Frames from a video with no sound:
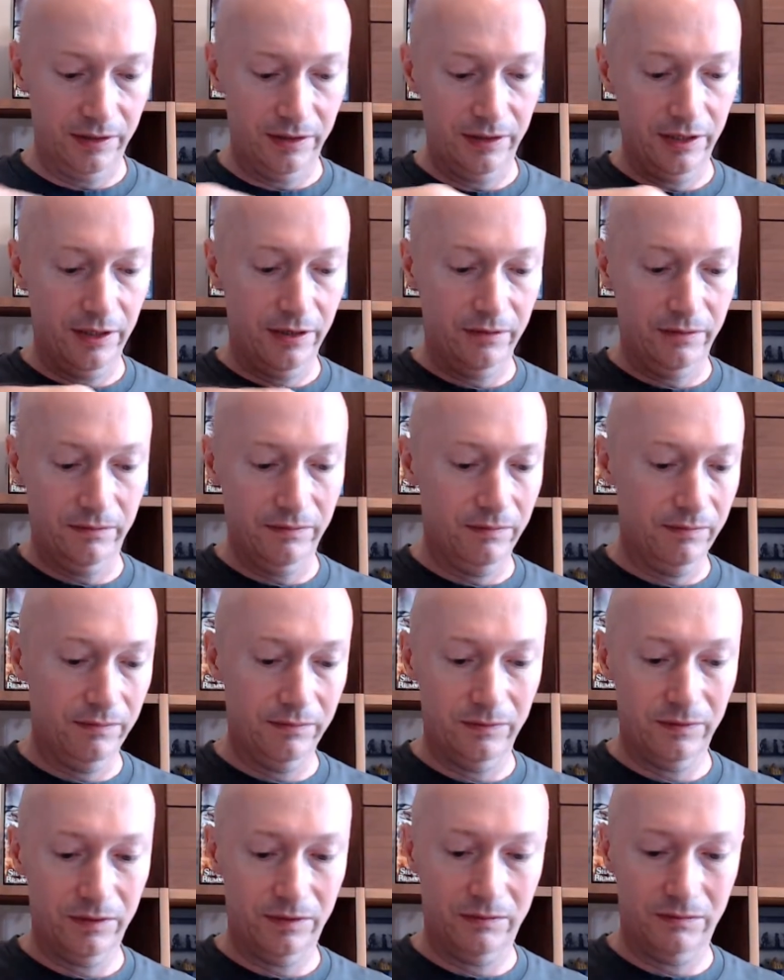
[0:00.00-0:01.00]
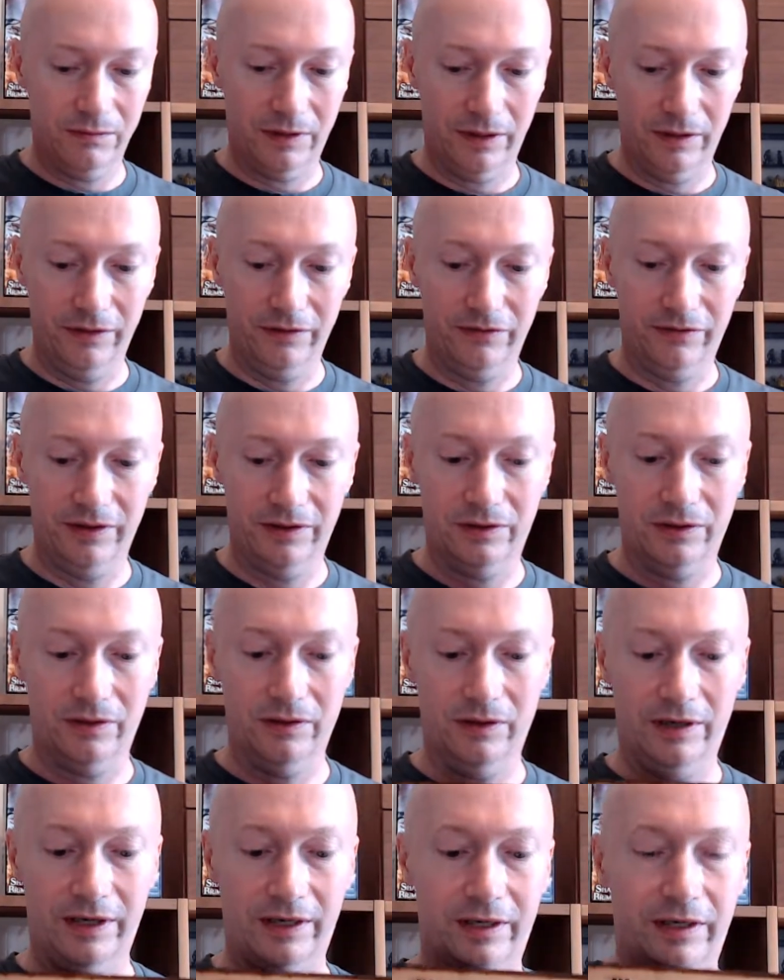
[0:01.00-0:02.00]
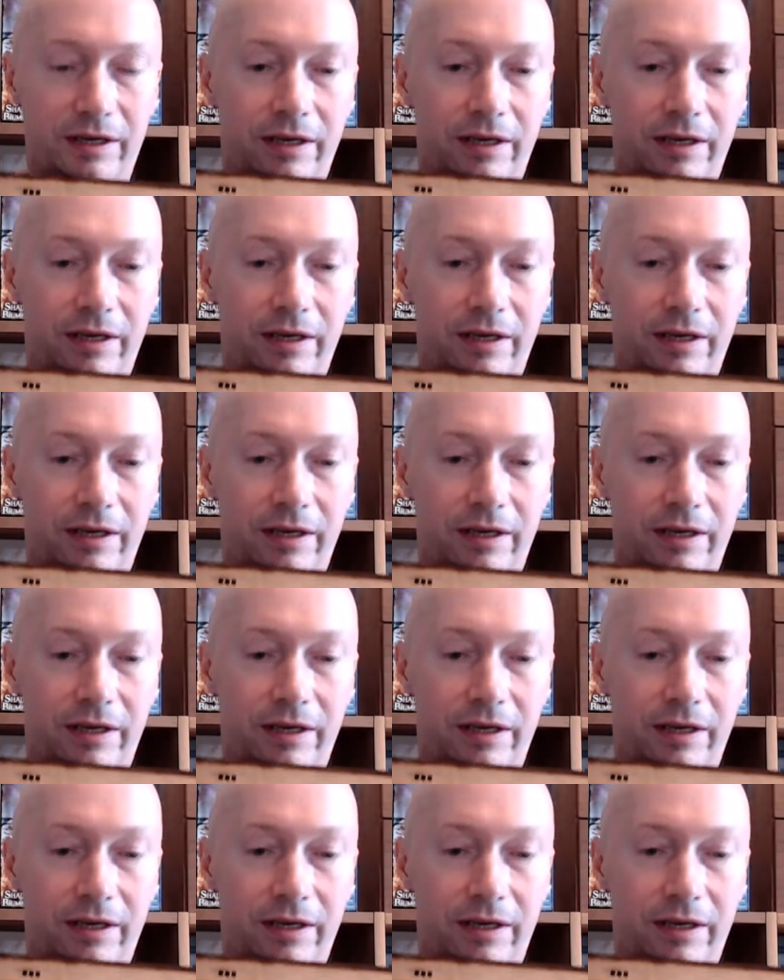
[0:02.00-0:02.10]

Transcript: you kind of, it's got like